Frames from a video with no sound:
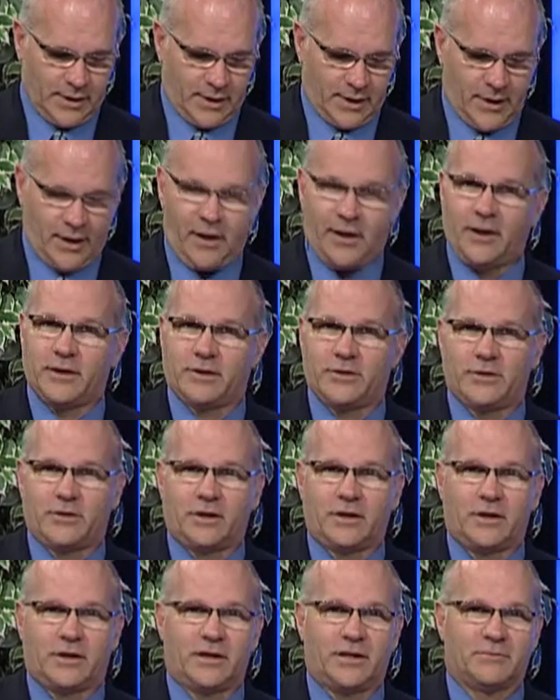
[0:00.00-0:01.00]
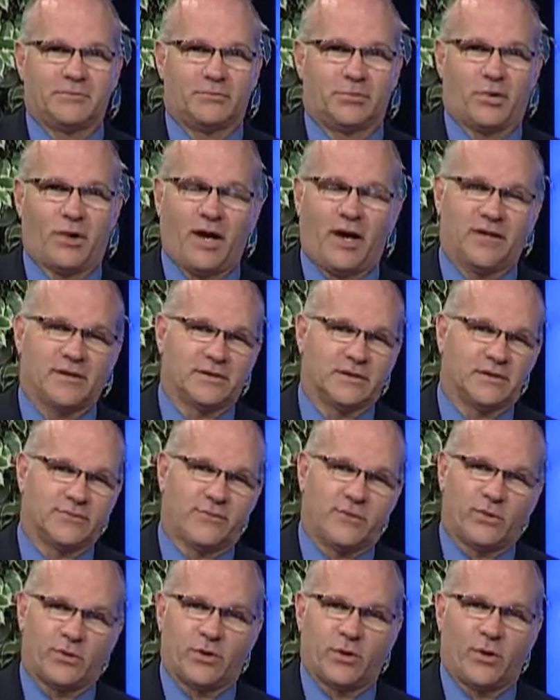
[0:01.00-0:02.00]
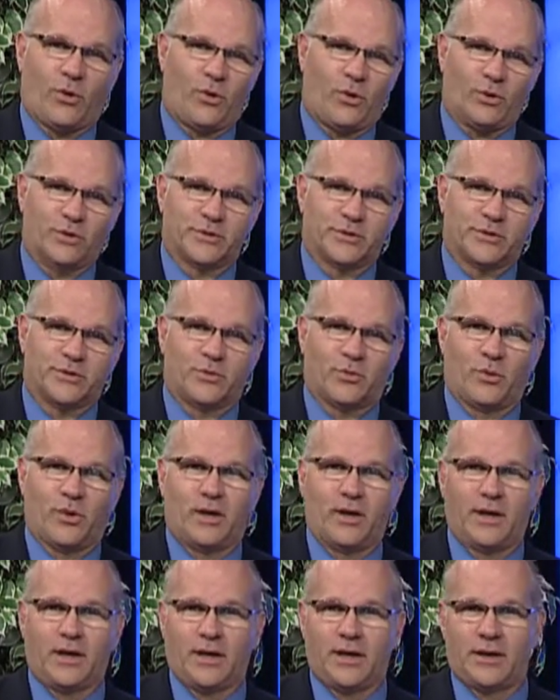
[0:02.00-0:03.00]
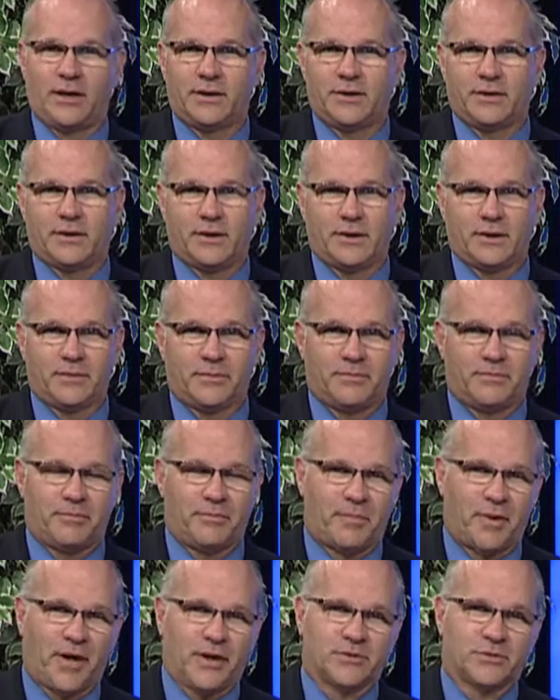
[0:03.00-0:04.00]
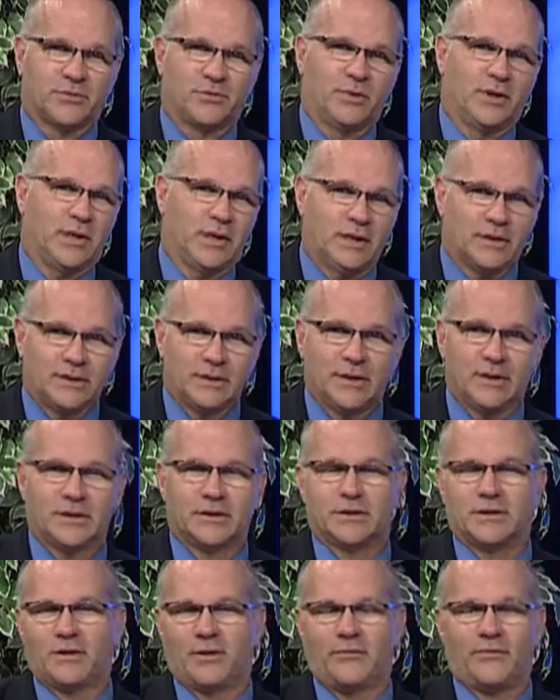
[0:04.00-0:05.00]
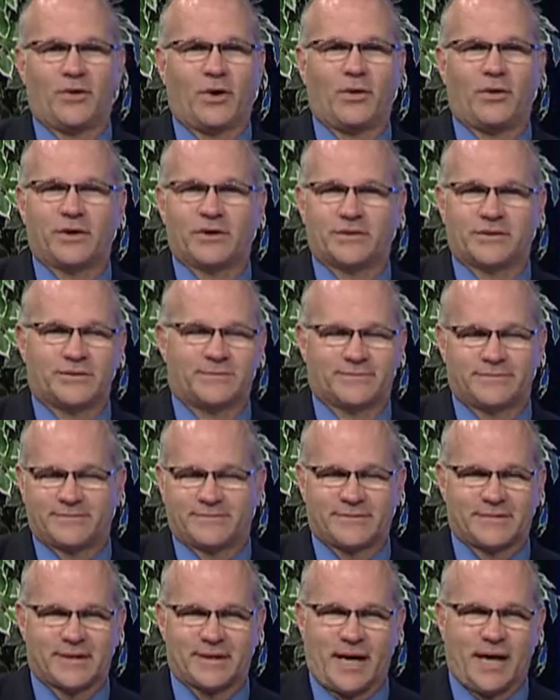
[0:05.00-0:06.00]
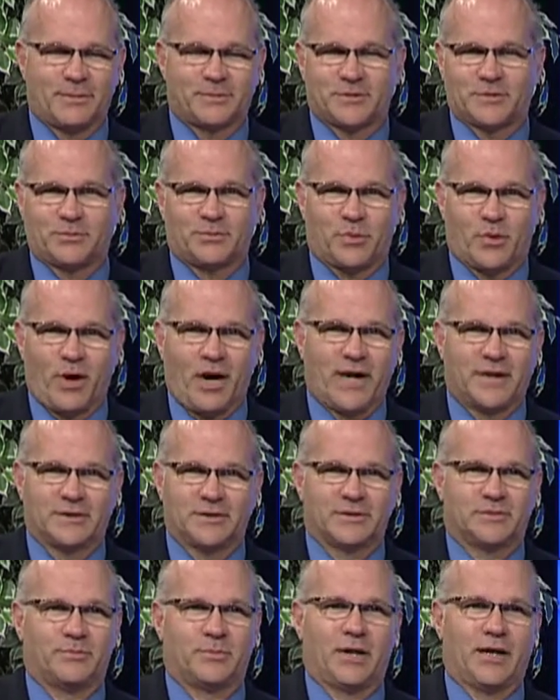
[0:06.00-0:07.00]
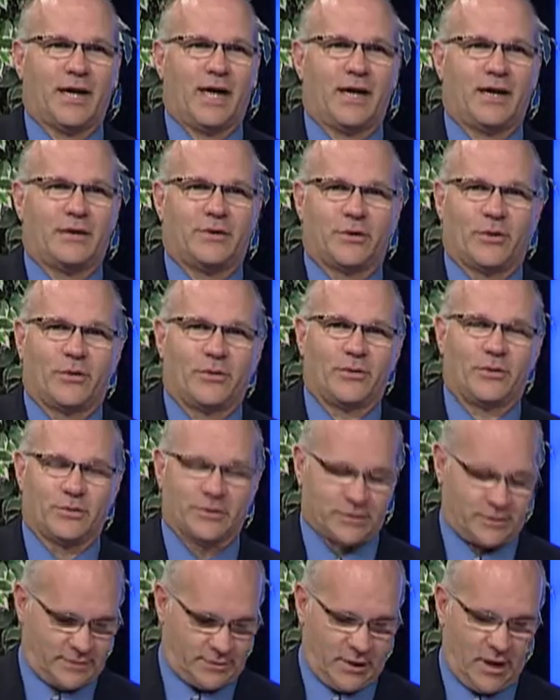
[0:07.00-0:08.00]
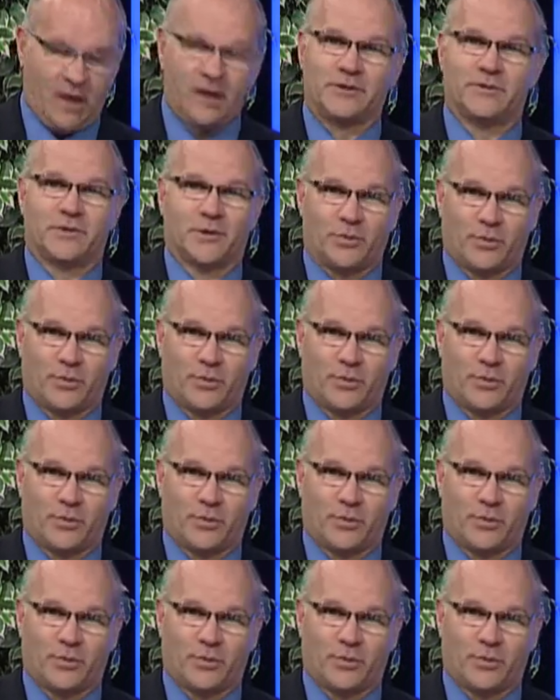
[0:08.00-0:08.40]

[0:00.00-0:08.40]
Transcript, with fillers: uh, you can get prizes for the oldest one, the best recondition, uh, various types of prizes. But I don't know. There was tons